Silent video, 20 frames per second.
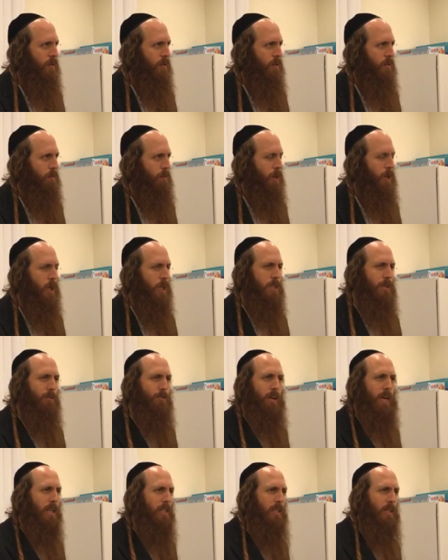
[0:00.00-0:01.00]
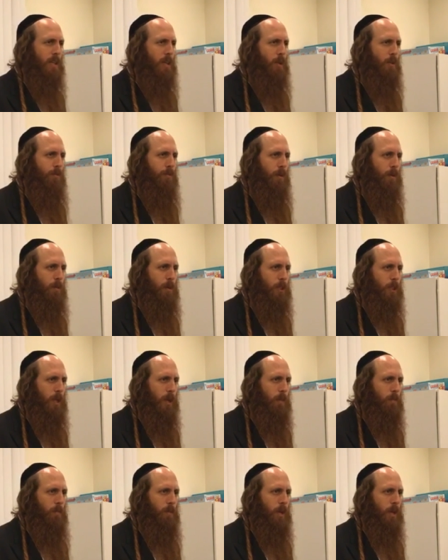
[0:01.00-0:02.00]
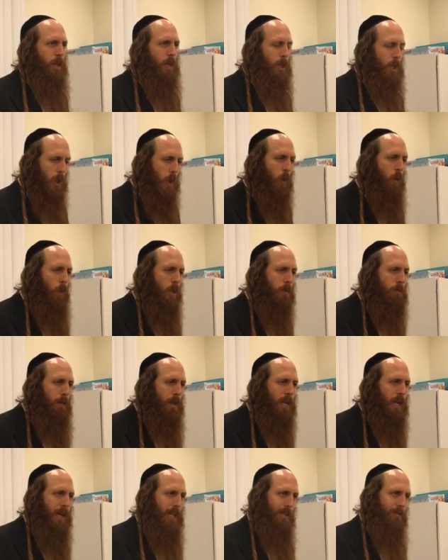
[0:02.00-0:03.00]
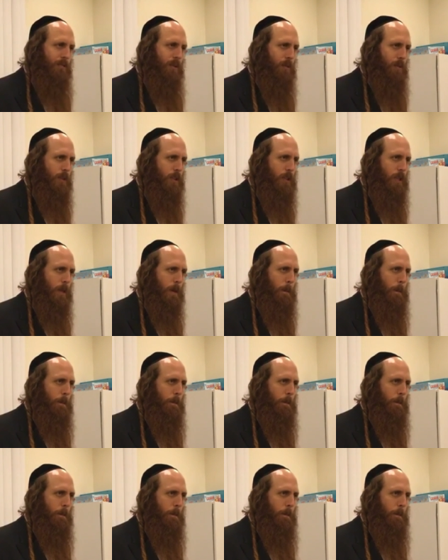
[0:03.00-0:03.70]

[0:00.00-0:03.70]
because of cutting you from Hashem. You will be cut from Hashem.